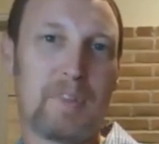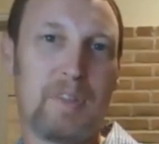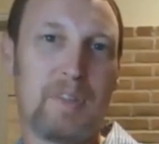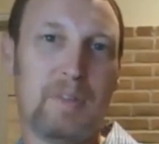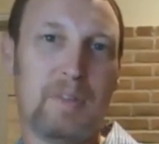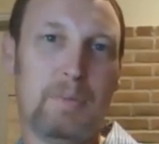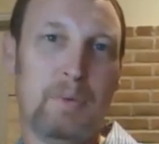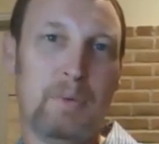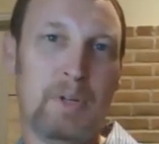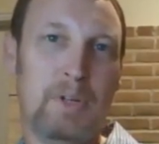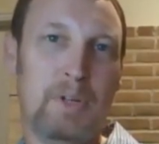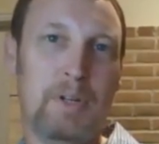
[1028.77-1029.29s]

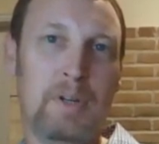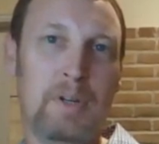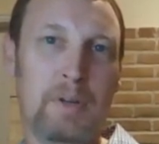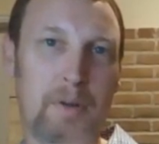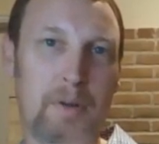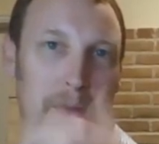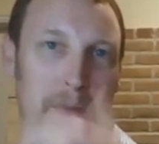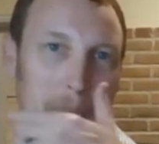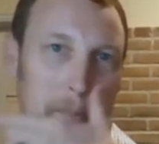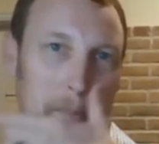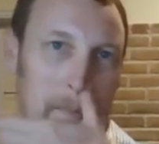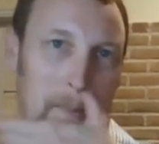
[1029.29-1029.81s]
When
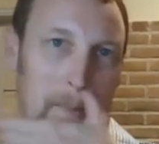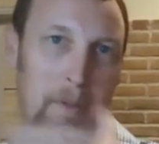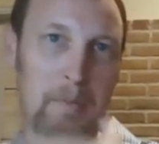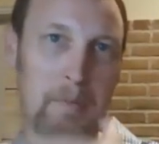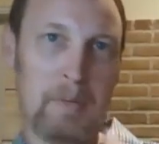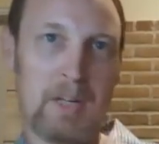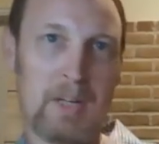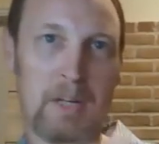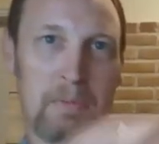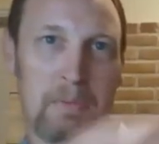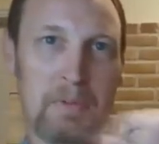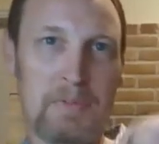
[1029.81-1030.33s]
you
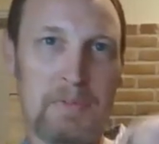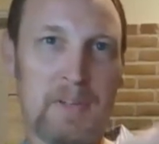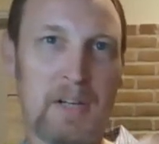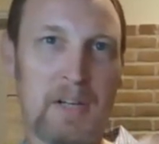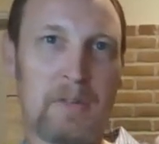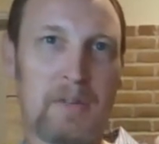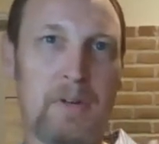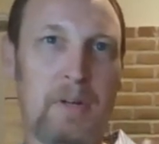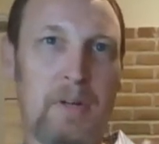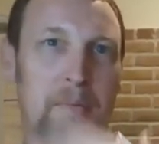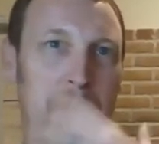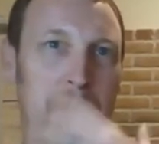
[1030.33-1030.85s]
become a
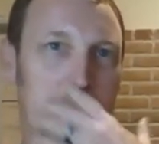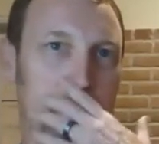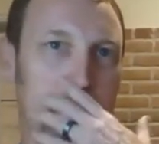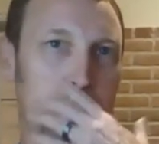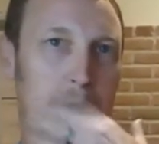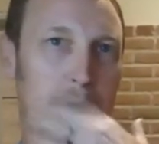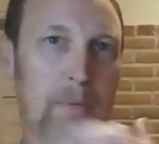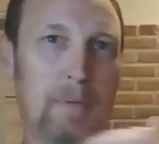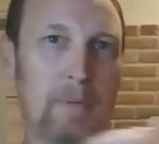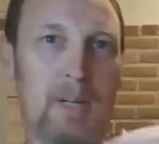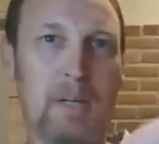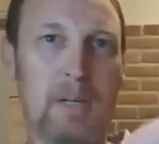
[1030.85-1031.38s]
faculty member,
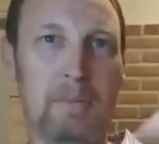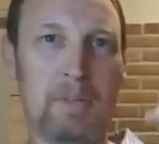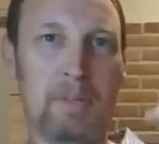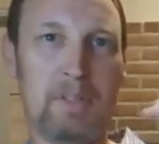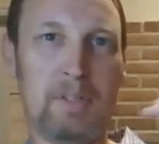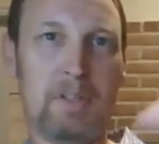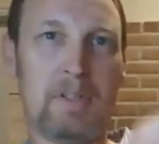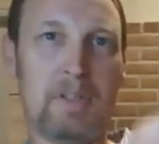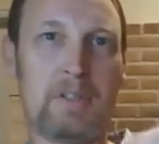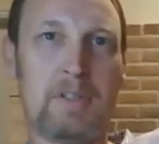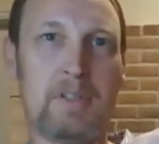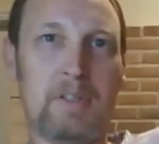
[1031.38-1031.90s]
you become
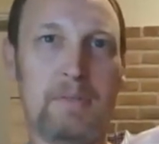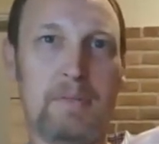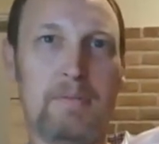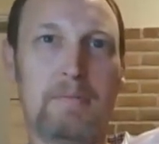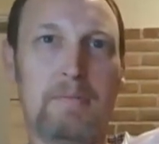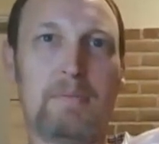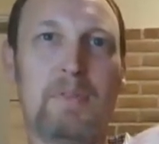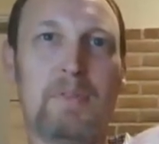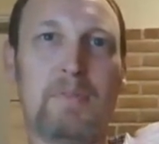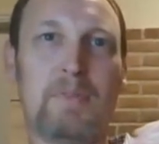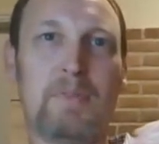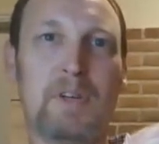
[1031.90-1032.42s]
assistant
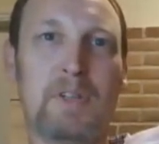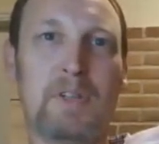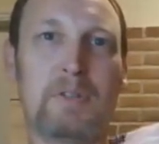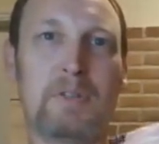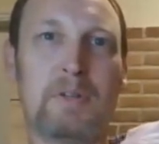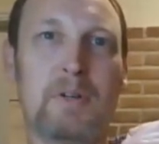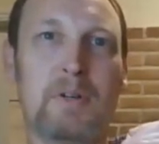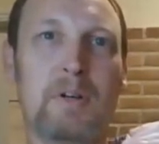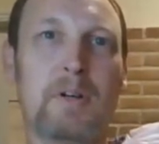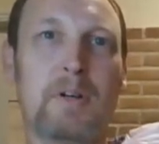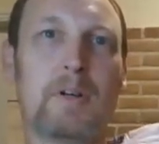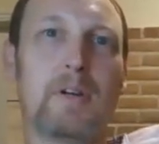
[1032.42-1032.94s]

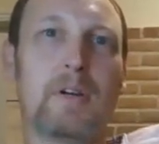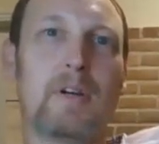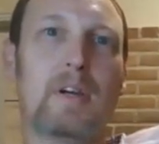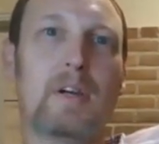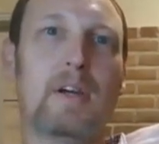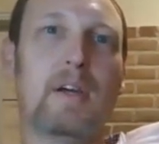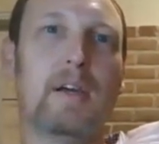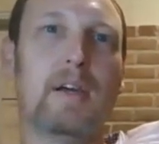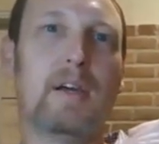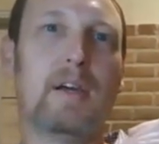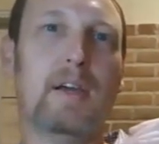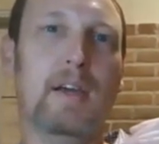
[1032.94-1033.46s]
professor,
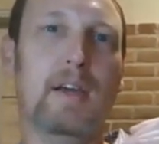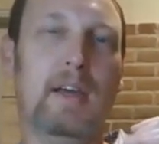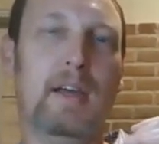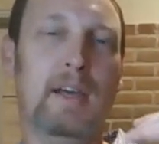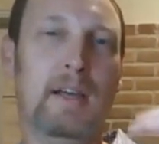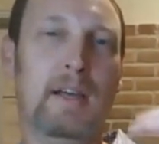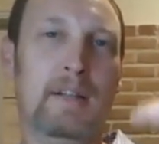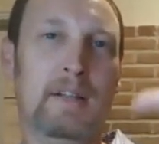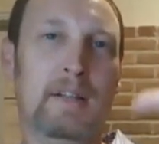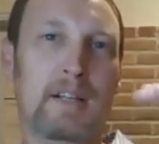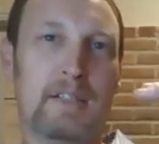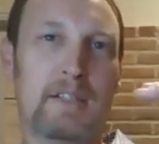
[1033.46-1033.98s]

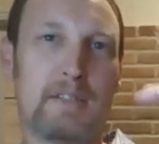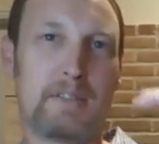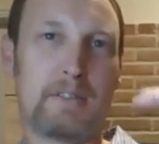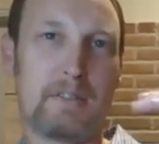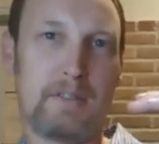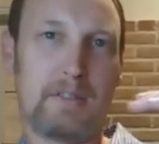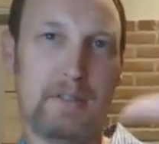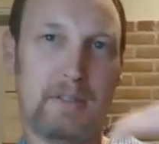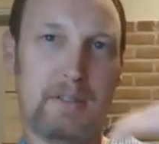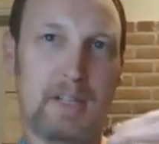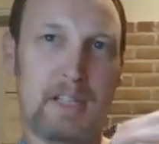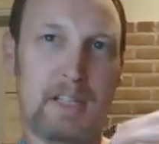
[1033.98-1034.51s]
and that's
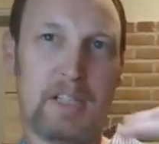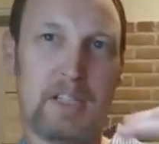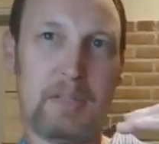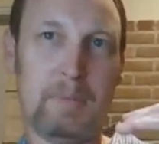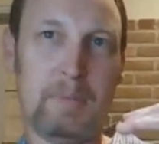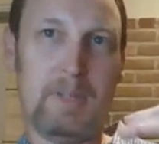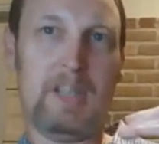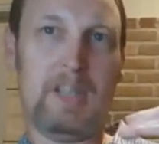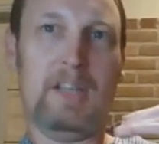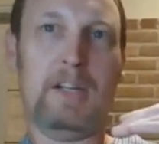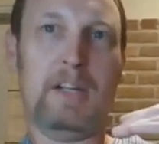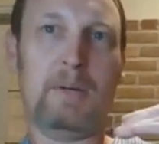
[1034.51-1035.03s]
the
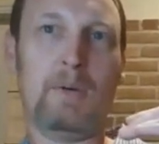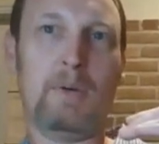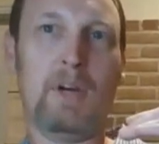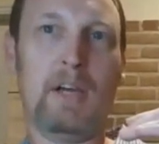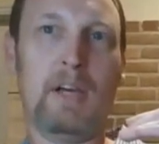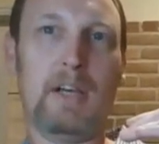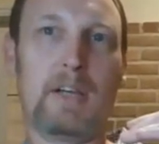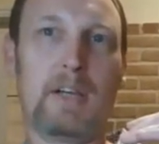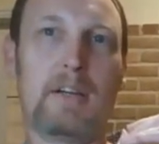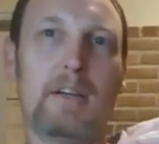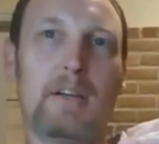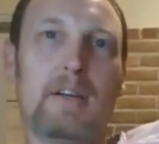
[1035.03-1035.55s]
beginning
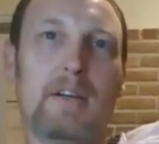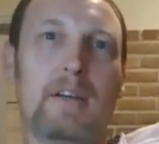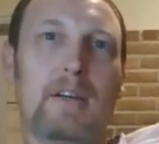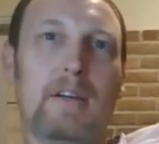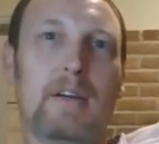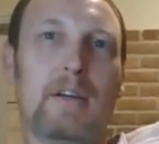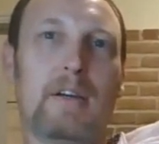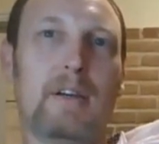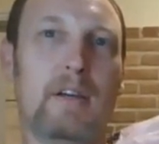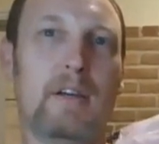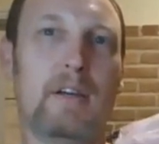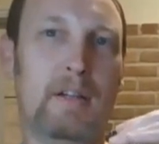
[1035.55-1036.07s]
rank.
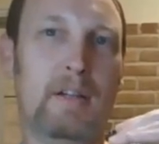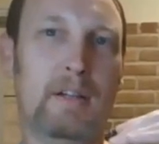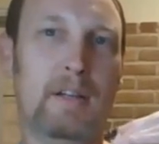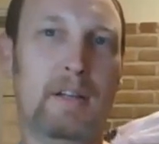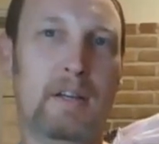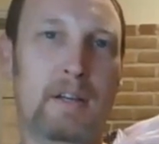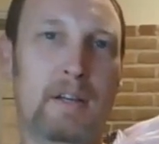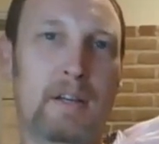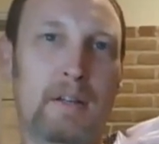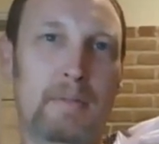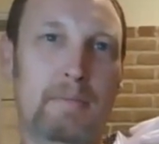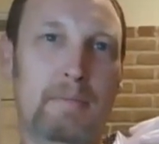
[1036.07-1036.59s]
And
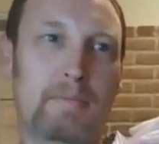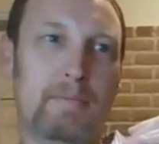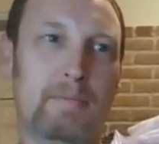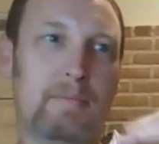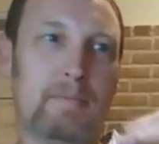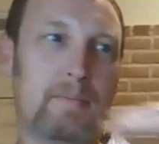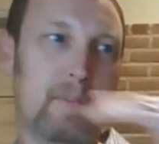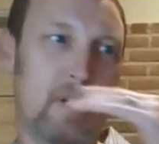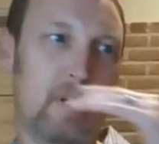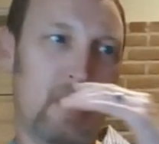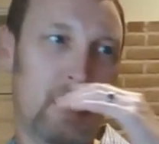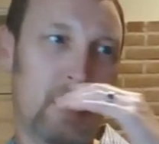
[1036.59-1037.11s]
then
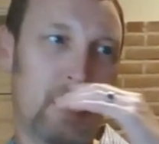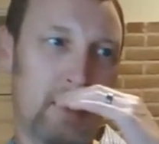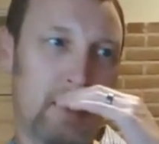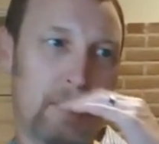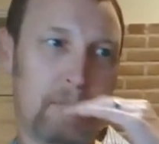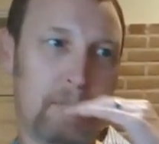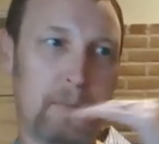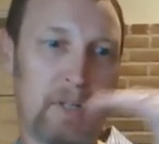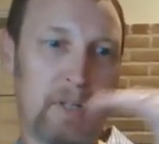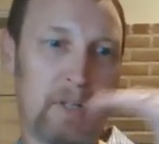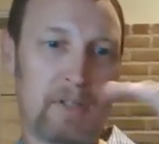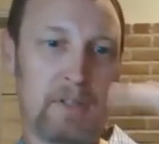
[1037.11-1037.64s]

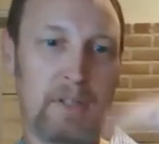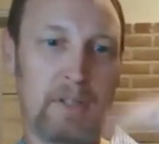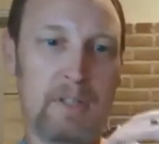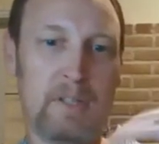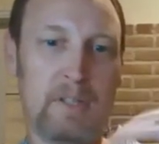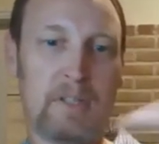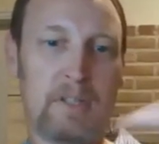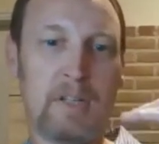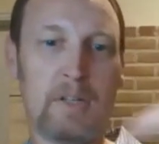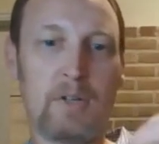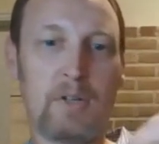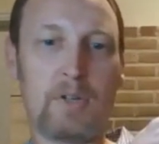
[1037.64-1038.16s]
especially in the
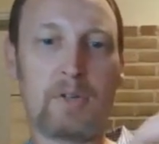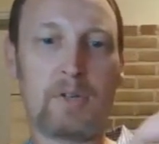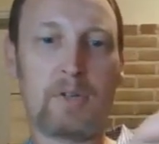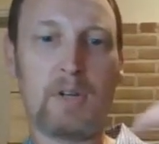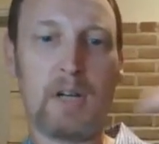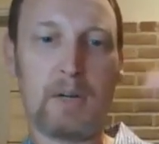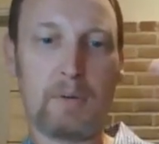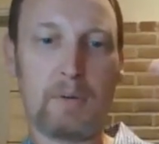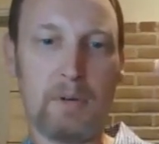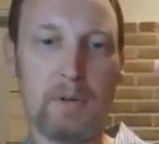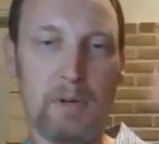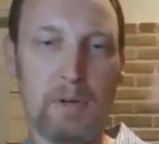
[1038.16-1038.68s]
tenure
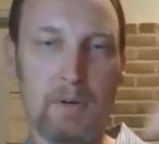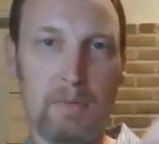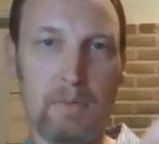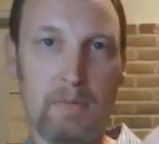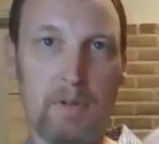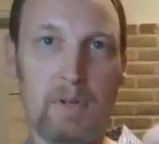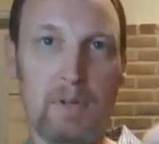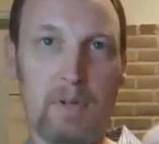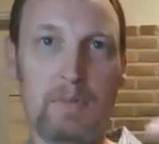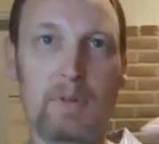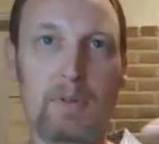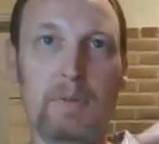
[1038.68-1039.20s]
track where you're
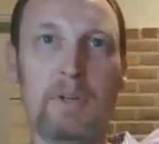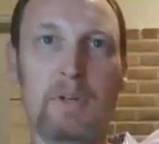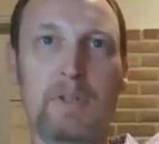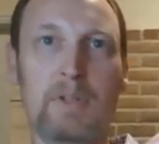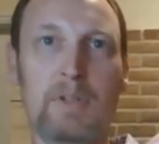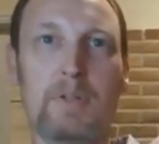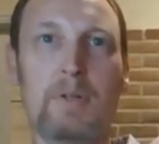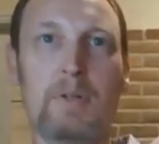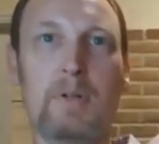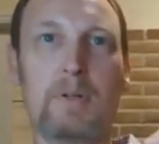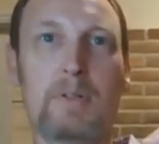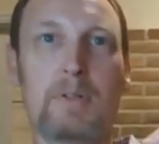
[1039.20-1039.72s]
involved in
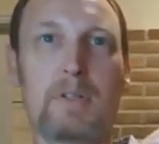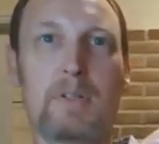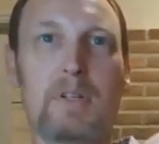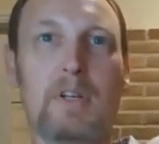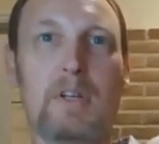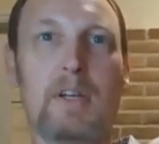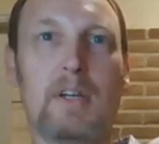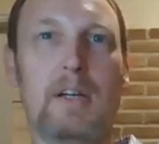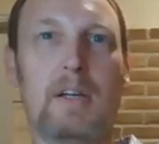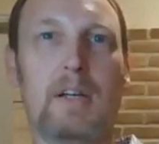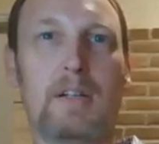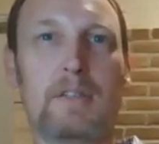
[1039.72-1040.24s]
research,
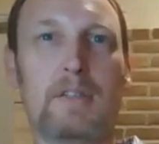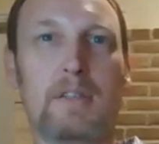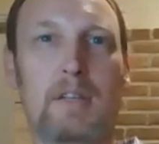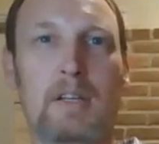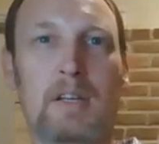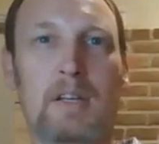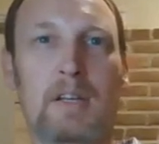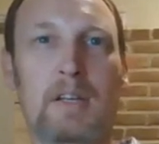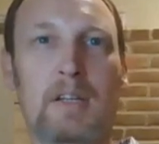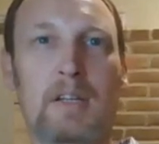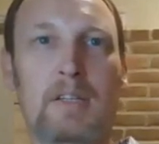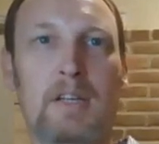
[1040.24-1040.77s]
it's like
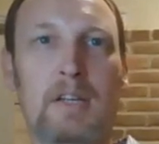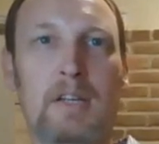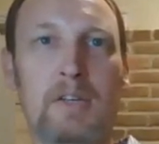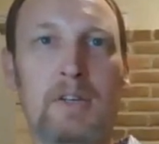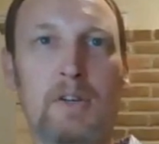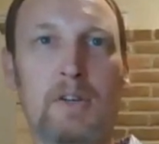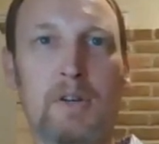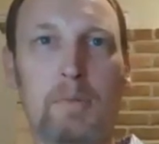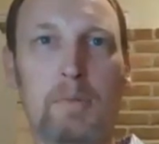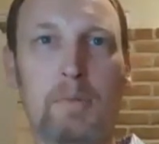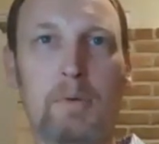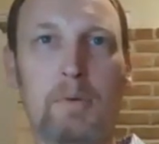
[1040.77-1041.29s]
getting
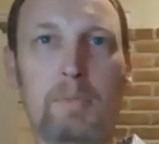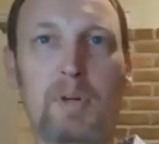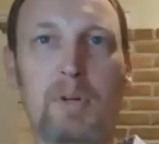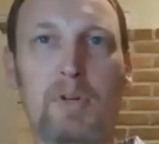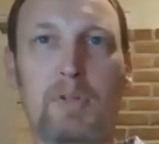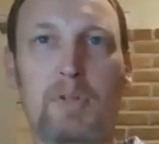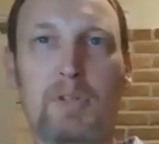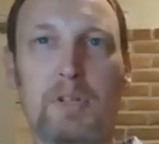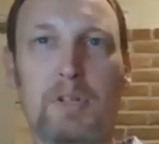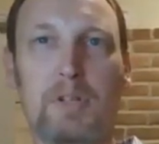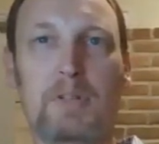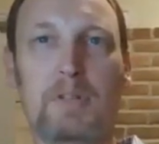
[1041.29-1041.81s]
tenure and
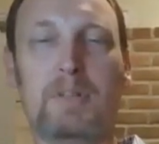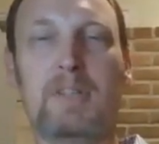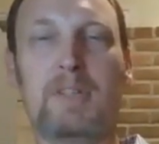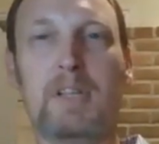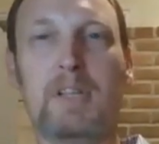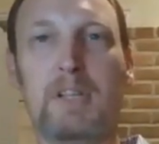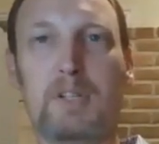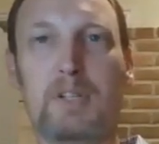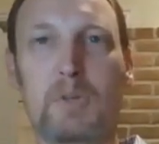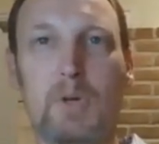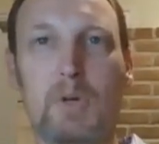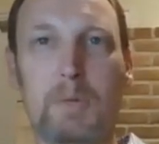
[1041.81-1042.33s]
promotion
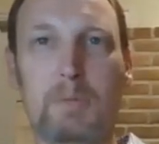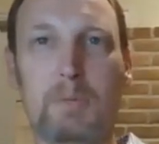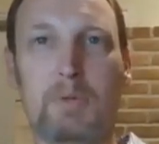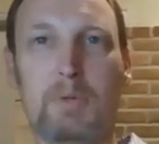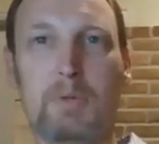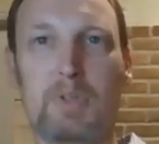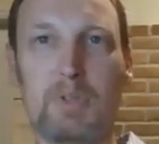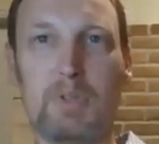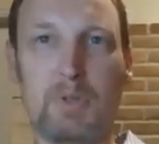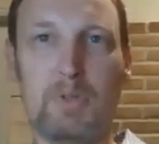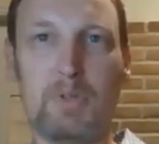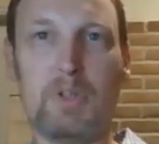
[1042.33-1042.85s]
takes you up to
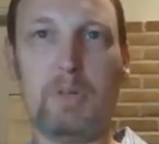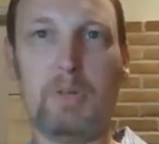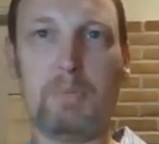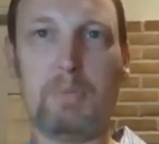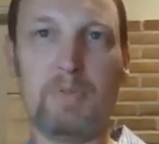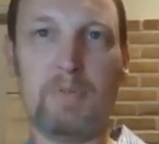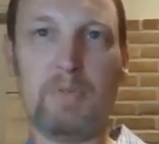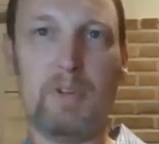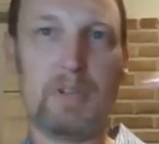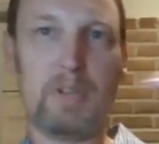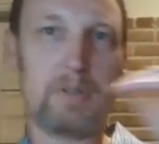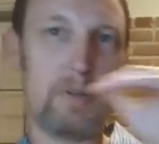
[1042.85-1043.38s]
associate
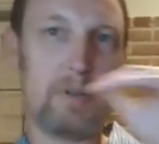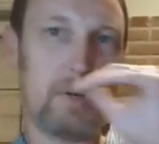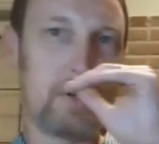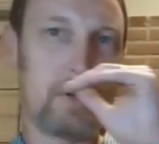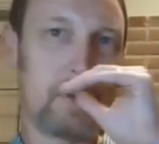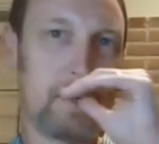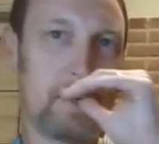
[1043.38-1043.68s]
professor.